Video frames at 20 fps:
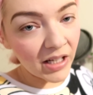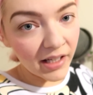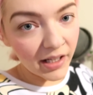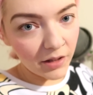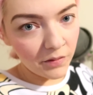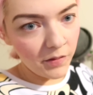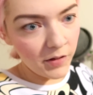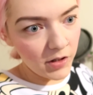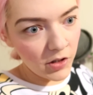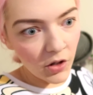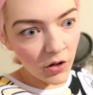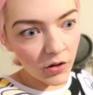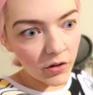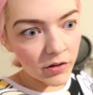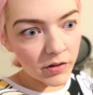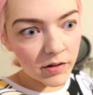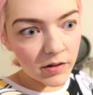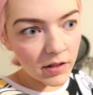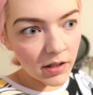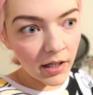like for
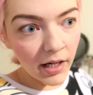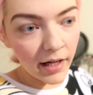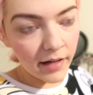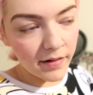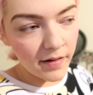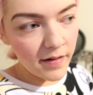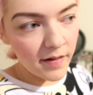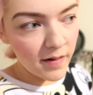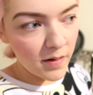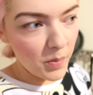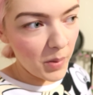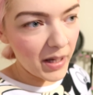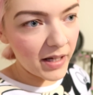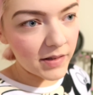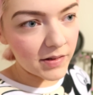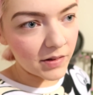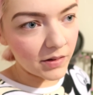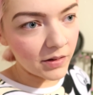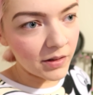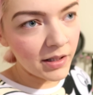years, and this is a
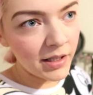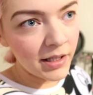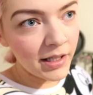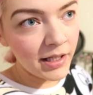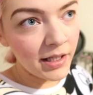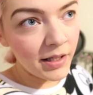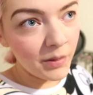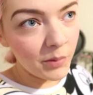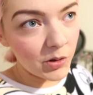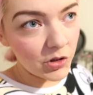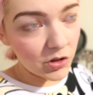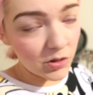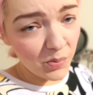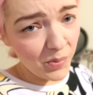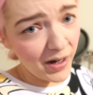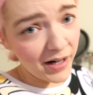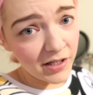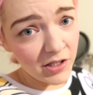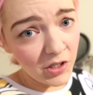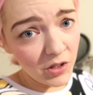Pixel, which is
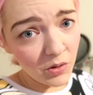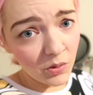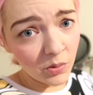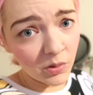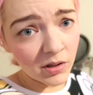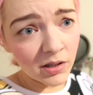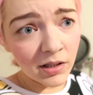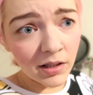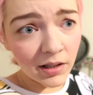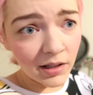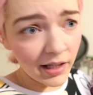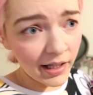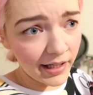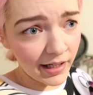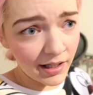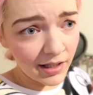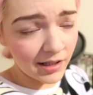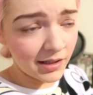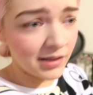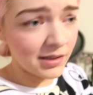brand new,
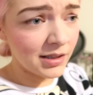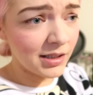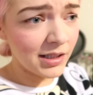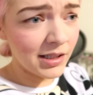like,